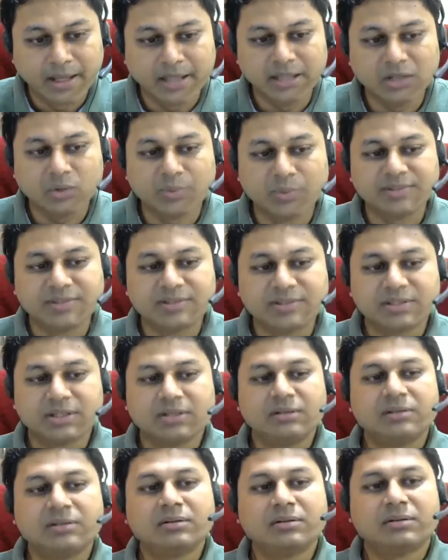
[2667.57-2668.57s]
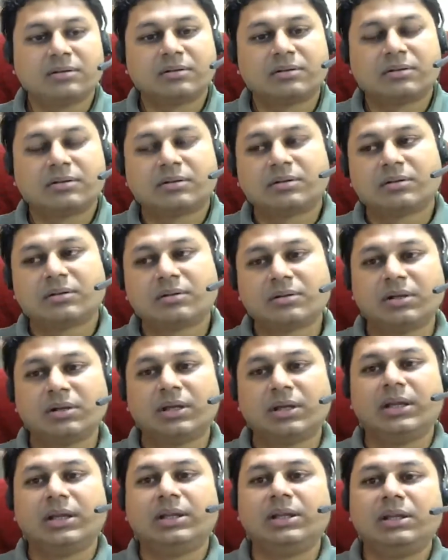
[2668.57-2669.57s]
Any question,
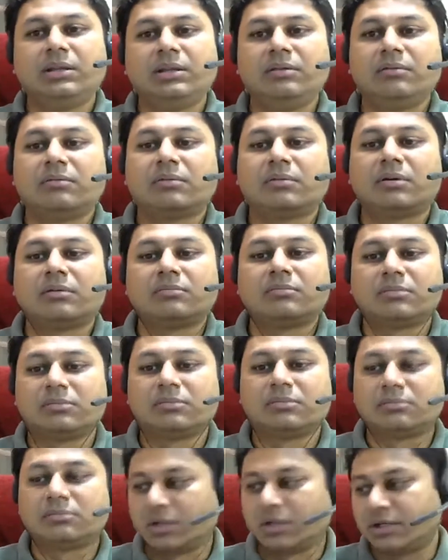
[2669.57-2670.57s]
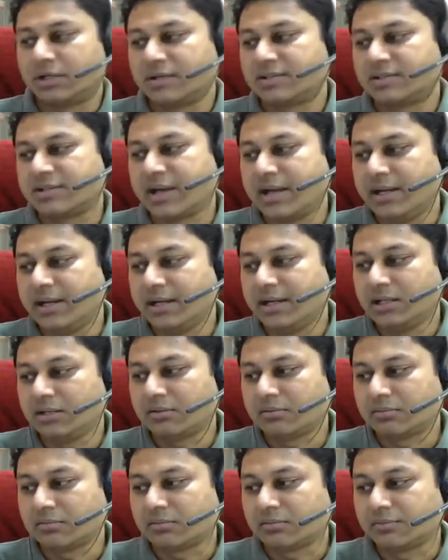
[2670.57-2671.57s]
any
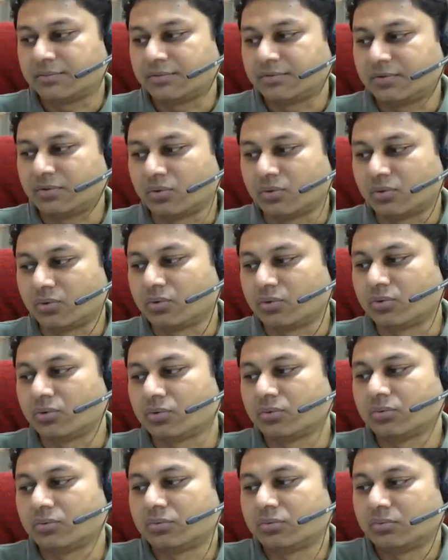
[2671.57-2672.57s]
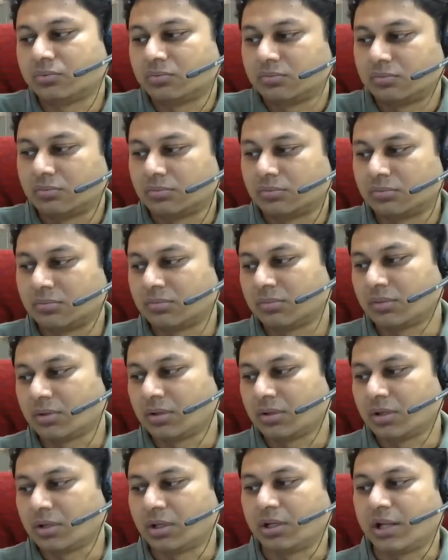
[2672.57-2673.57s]
understanding? So
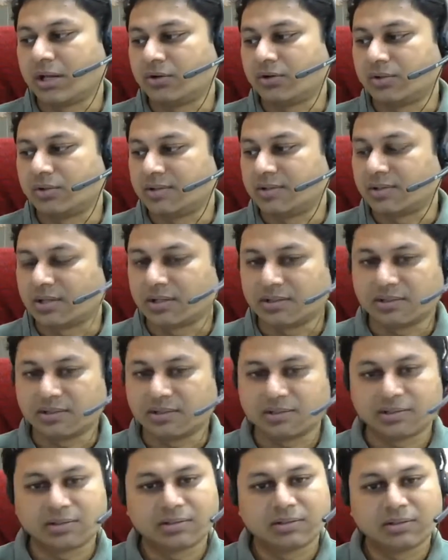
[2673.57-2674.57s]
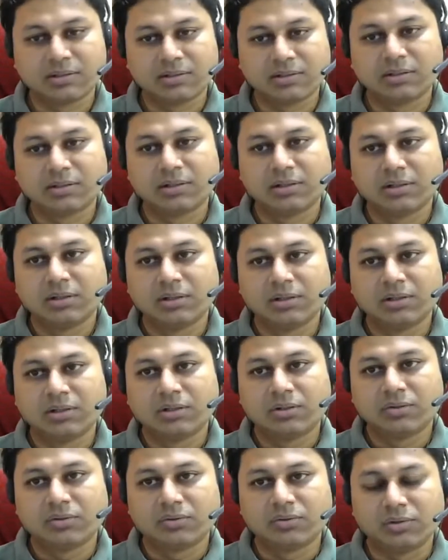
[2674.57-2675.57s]
I like to discuss.
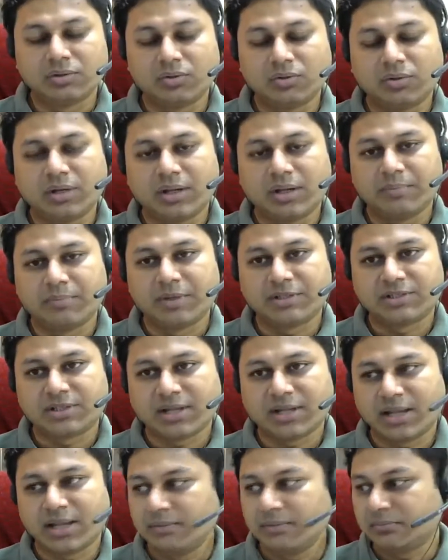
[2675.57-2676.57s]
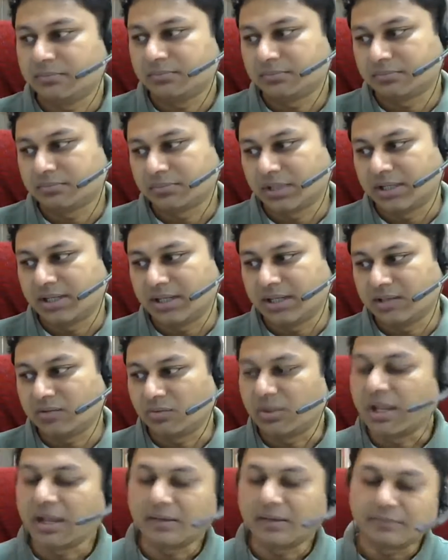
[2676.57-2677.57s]
We don't have much time. I guess
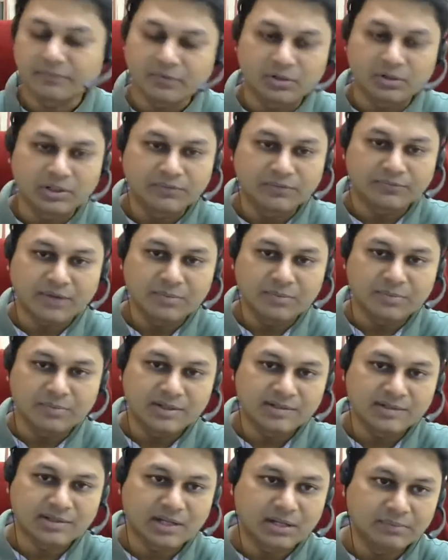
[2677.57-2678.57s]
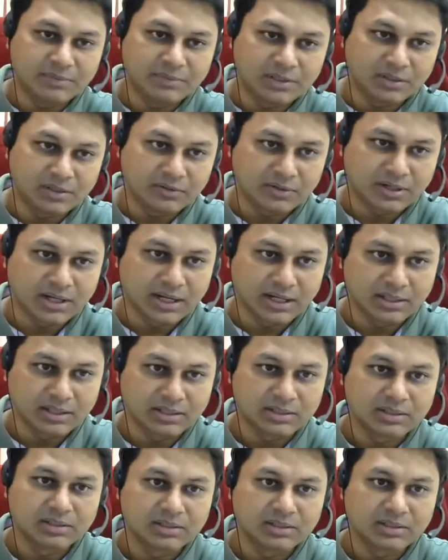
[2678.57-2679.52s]
we have only 5 minutes time in our hand.